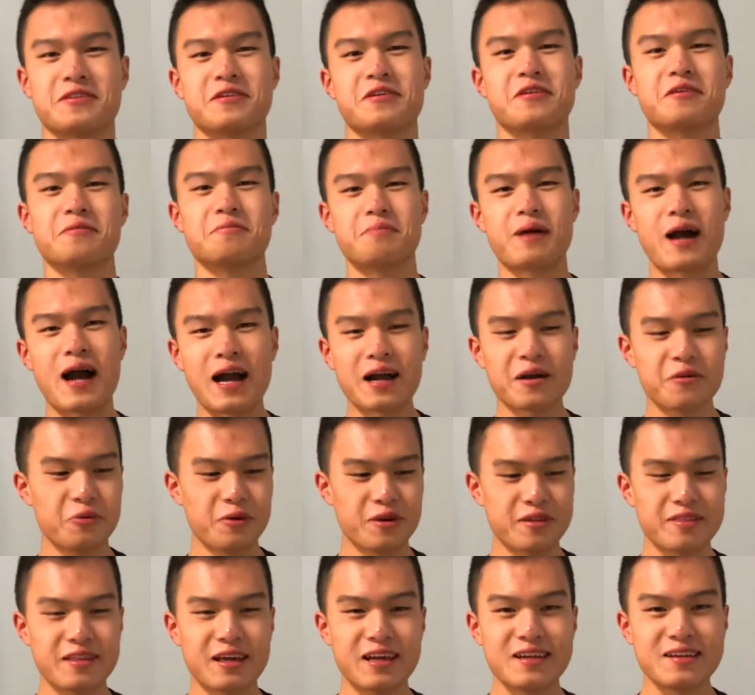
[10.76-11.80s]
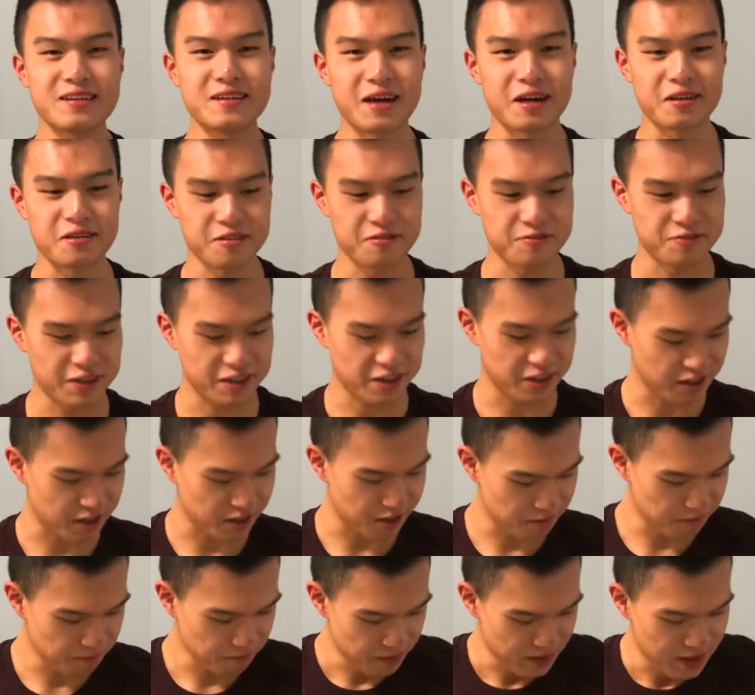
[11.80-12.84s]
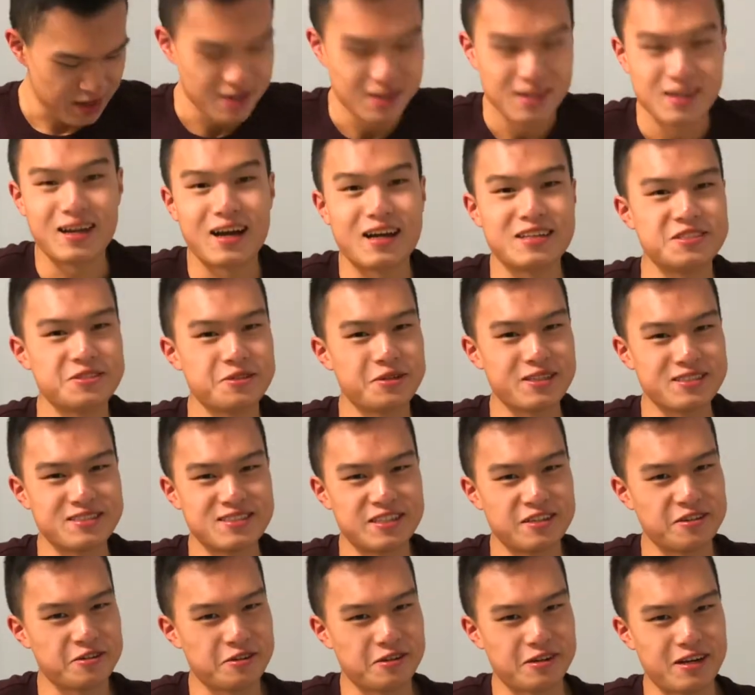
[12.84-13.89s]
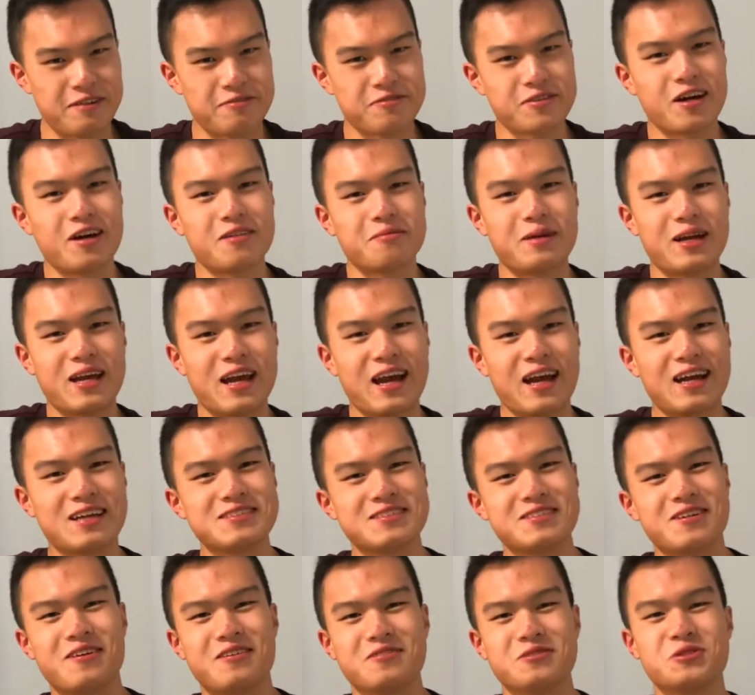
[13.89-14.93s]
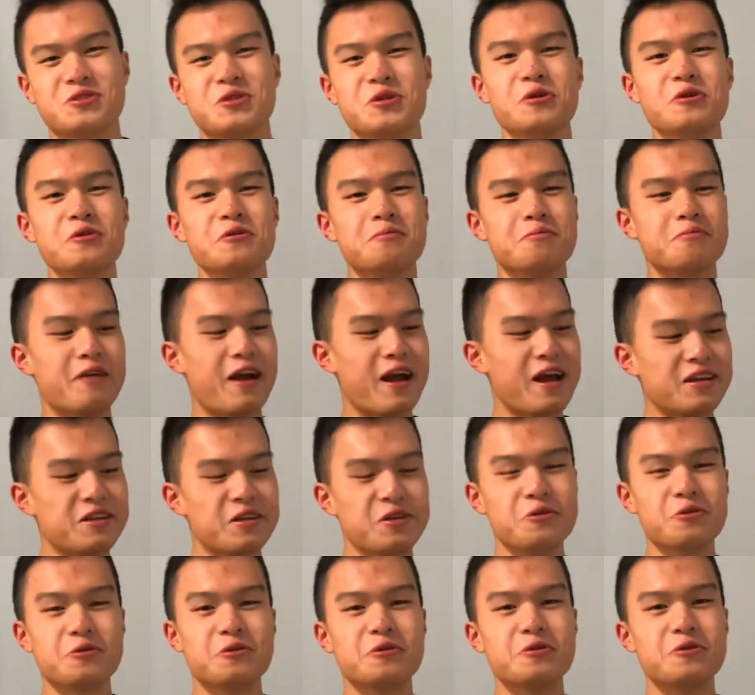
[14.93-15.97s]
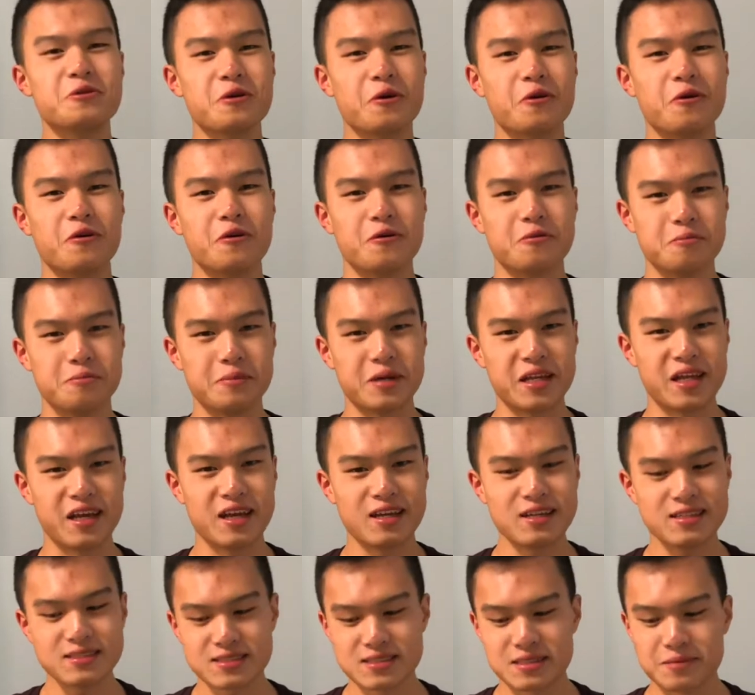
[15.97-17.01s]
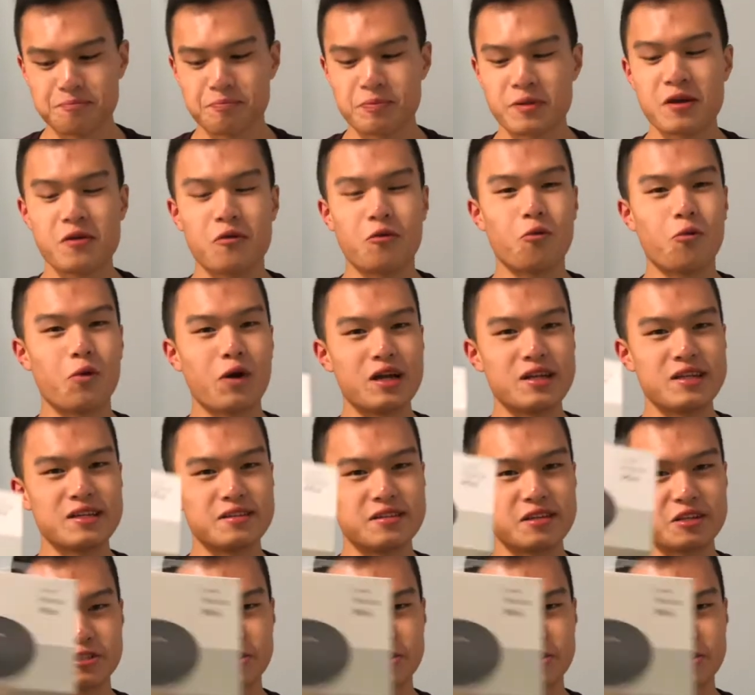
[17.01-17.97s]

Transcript: here, back with another video. As you can see here, I've got my hands on two brand new Google Home Minis. One in the